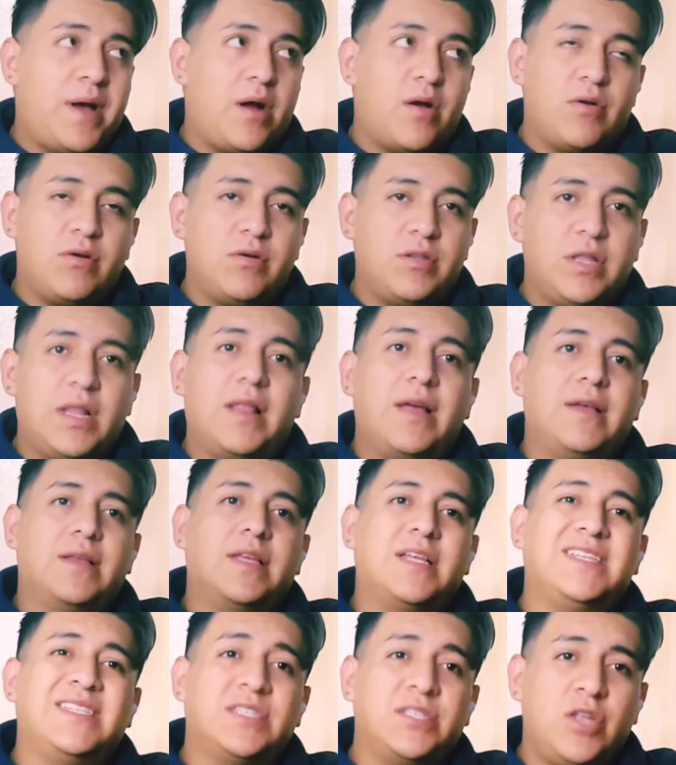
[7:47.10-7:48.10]
We
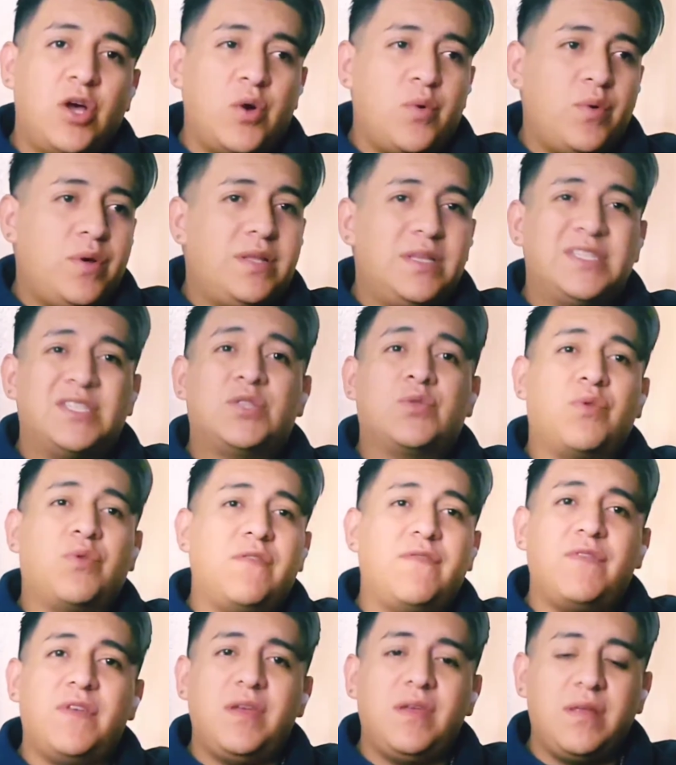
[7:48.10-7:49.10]
legit couldn't even buy
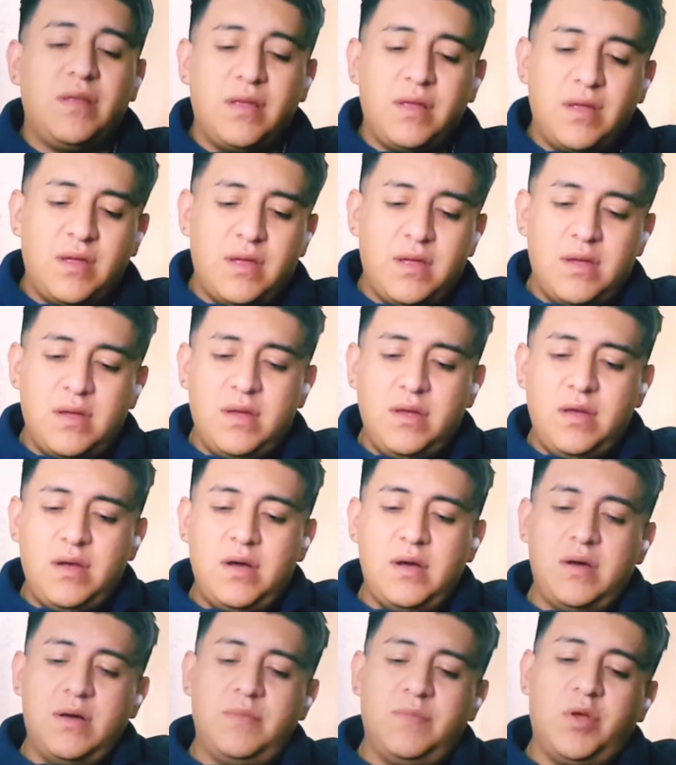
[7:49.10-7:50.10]
food. They weren't taking
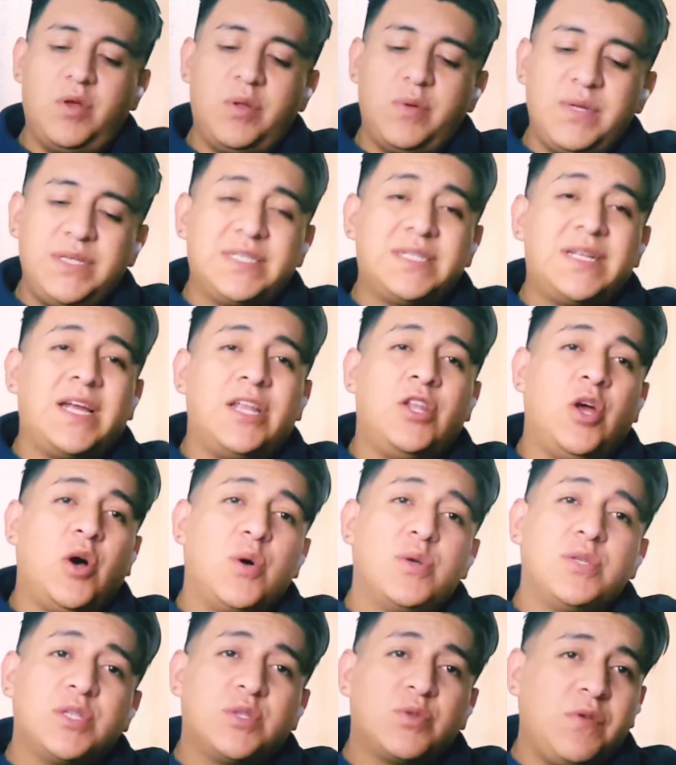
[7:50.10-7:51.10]
cards or
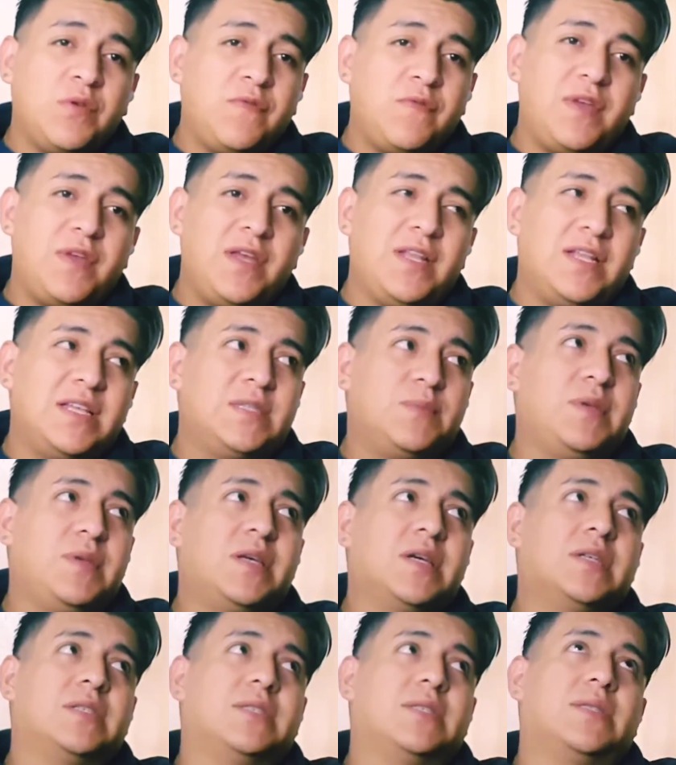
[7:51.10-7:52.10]
money. I'm like, you don't take
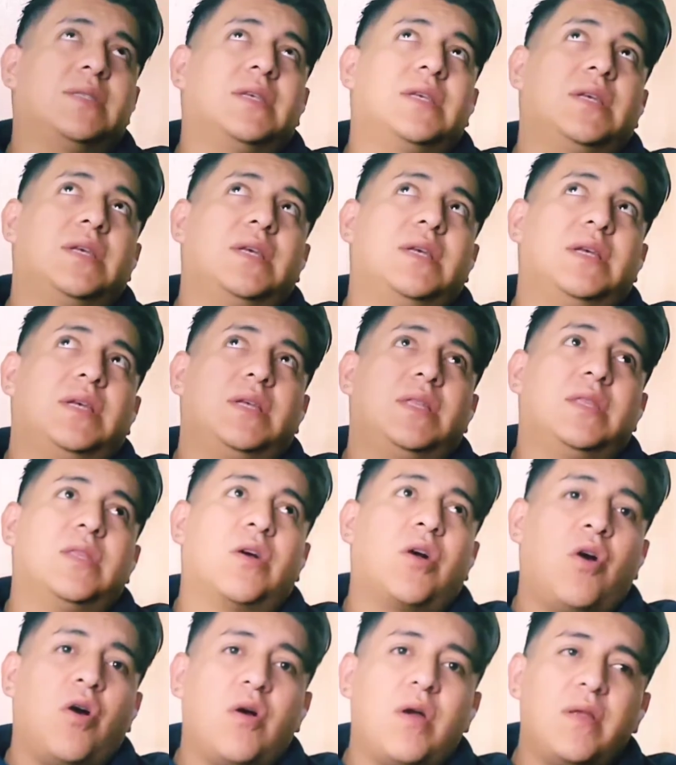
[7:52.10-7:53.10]
money. It was
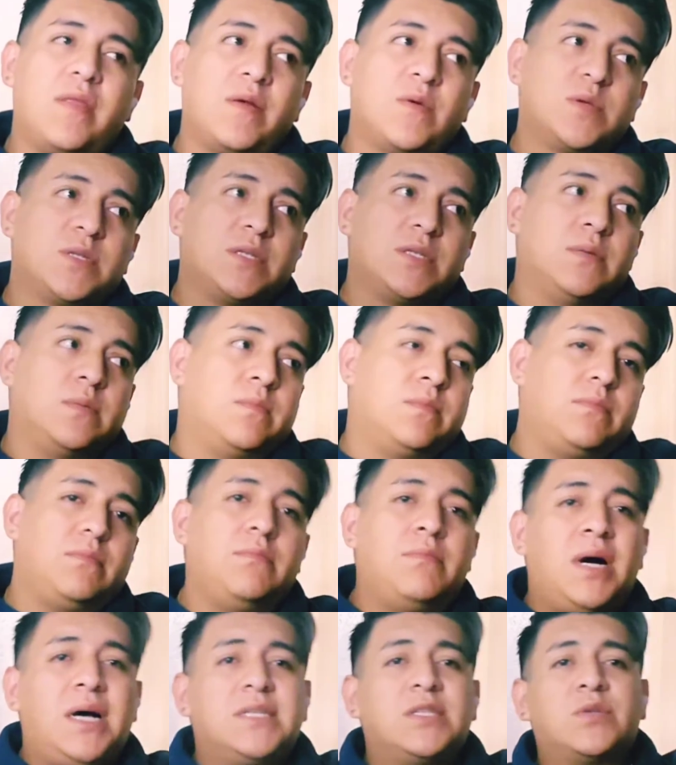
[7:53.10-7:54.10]
crazy. It was kind of dumb. That's
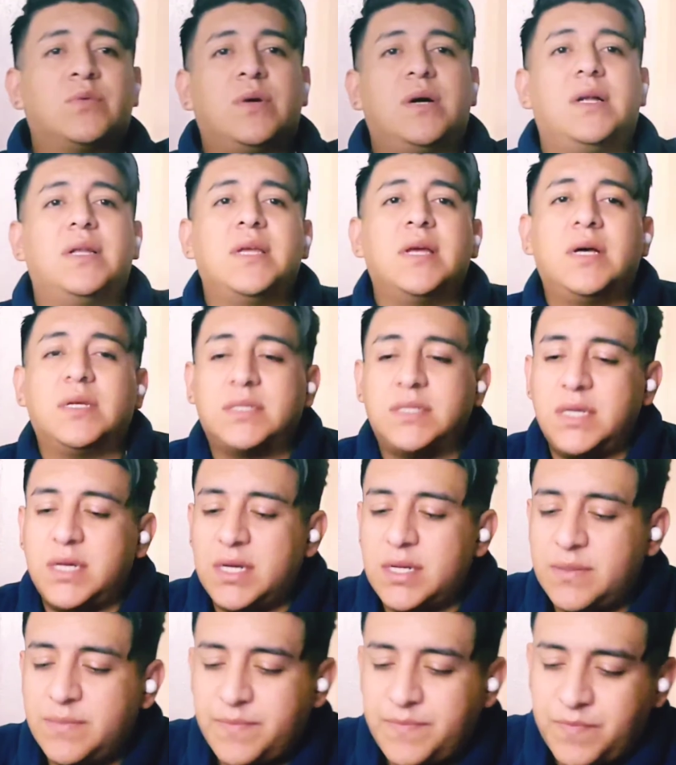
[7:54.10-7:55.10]
why I called up the
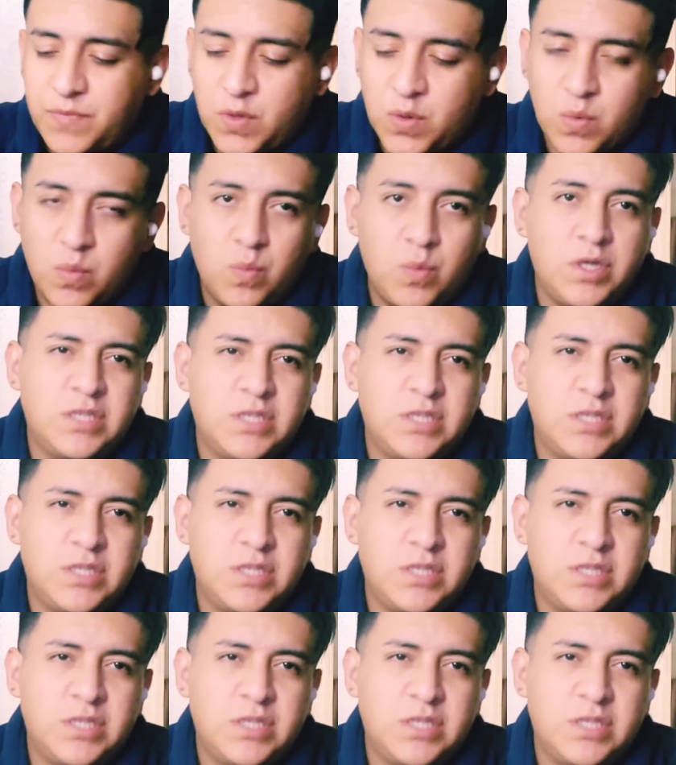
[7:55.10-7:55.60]
manager or whatever.